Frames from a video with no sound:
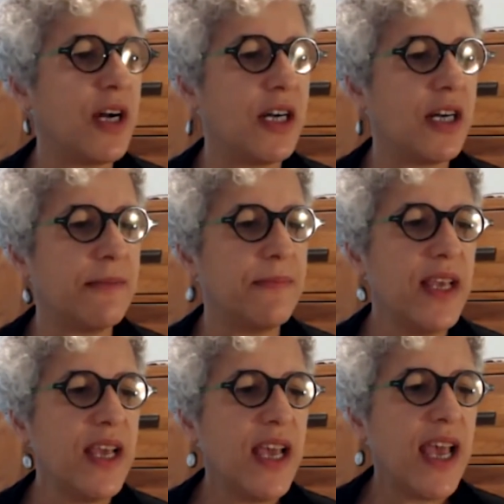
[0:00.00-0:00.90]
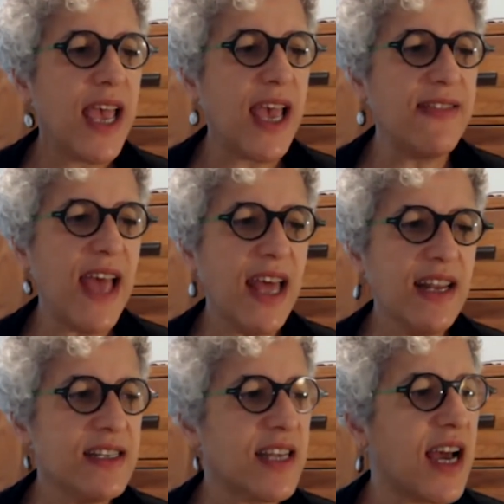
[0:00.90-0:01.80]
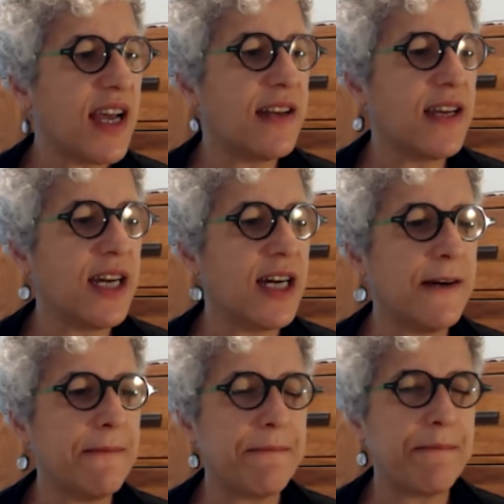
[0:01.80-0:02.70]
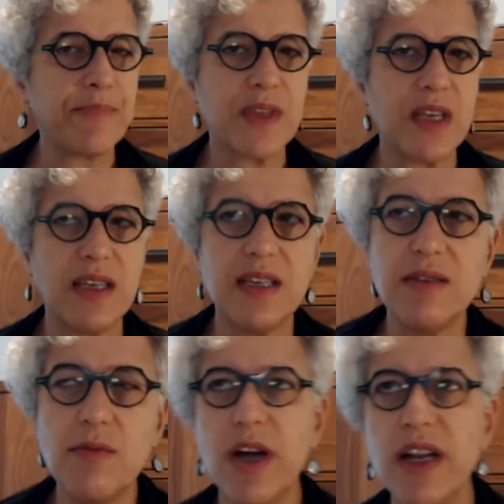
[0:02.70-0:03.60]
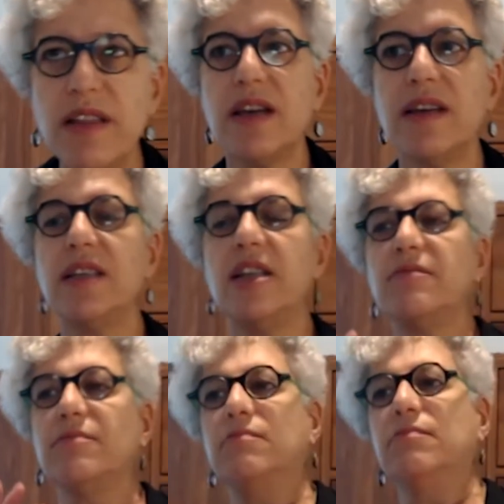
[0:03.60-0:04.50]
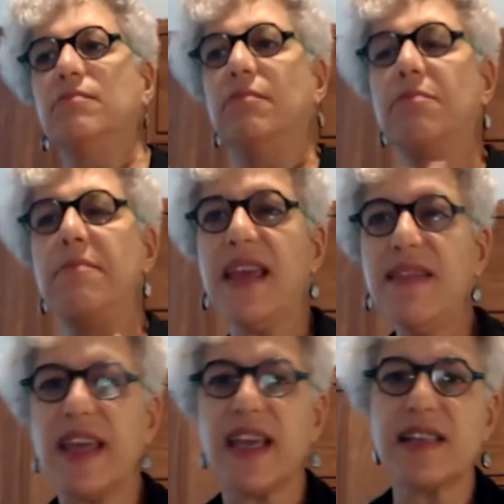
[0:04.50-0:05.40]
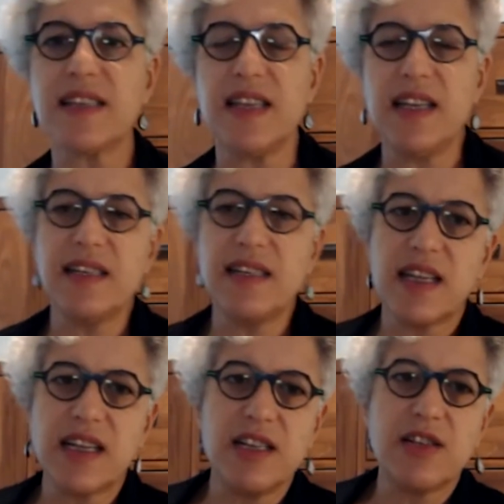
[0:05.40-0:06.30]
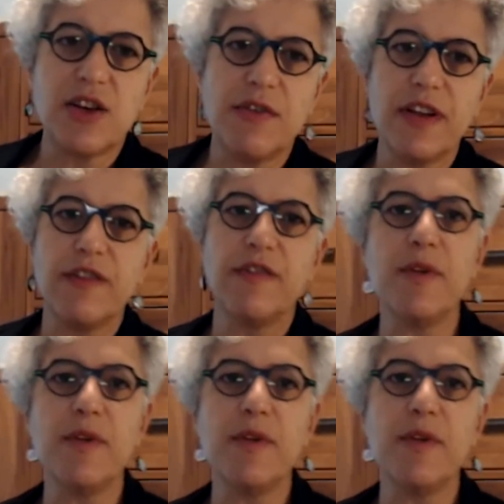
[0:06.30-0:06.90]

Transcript: Um, and that is that um, one of the, you know, main things is the conservative